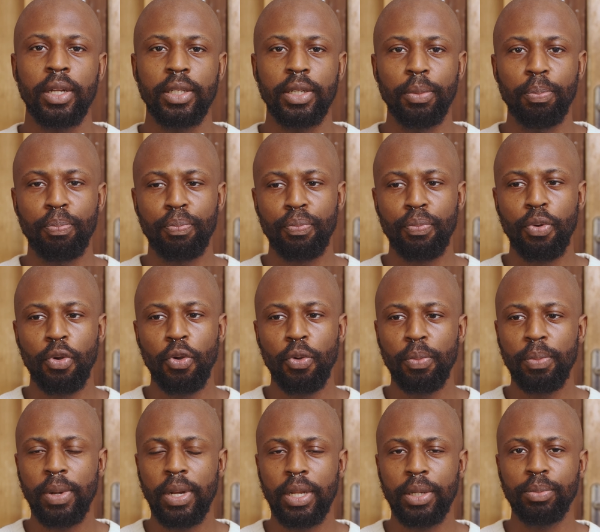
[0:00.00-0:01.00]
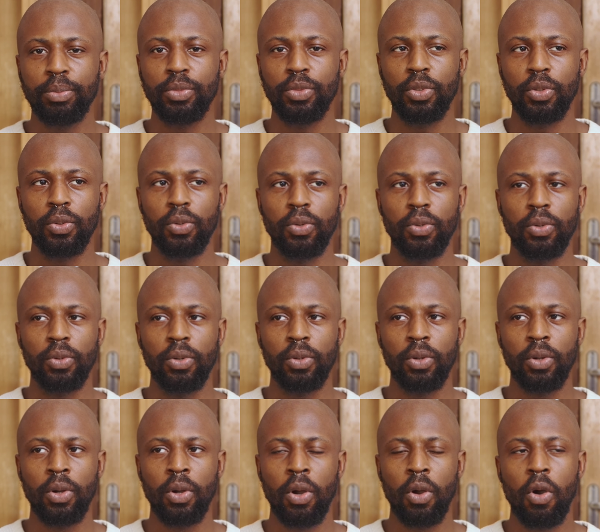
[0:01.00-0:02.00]
The problem though,
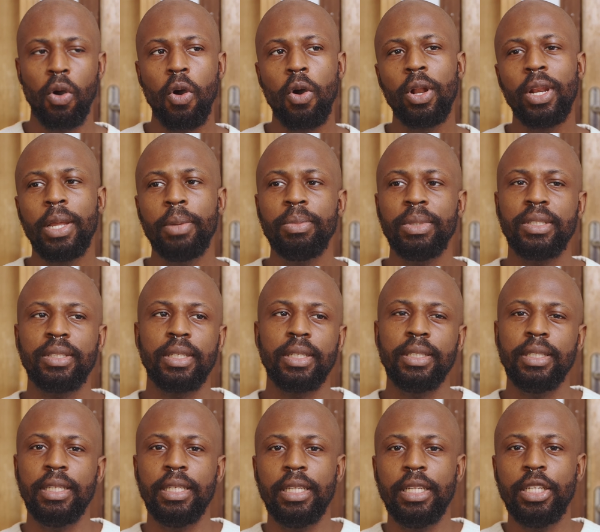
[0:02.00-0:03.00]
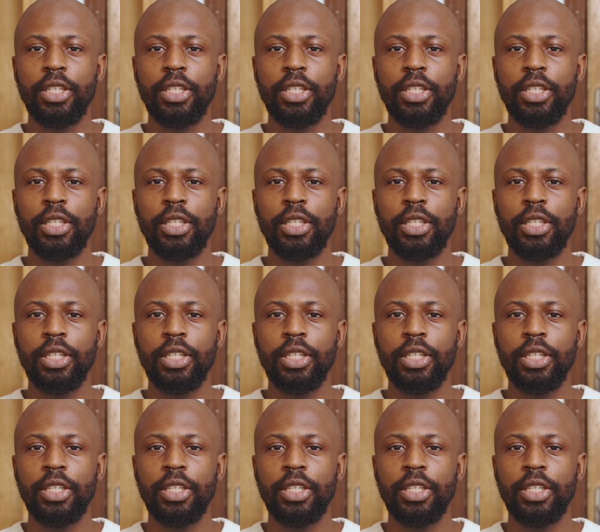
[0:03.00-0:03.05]
or let me say the